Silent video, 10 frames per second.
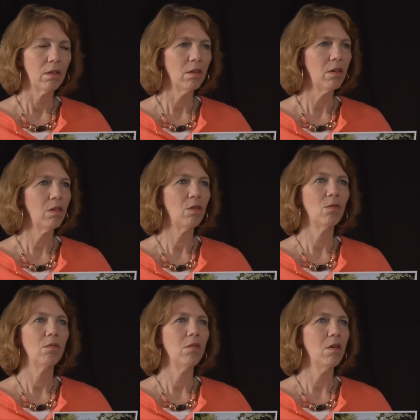This is,
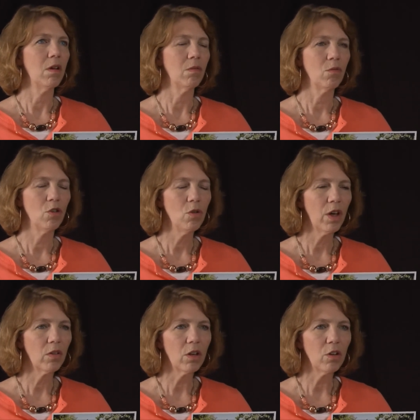you know,
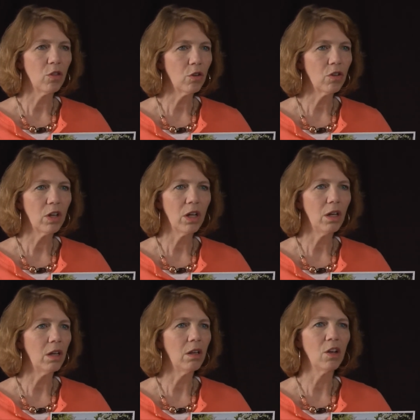
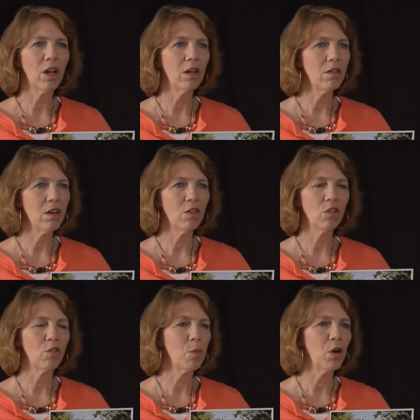2013 in the United
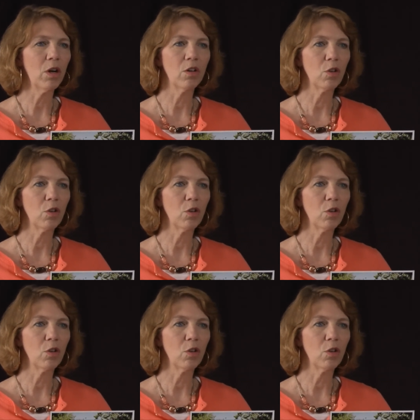States of America,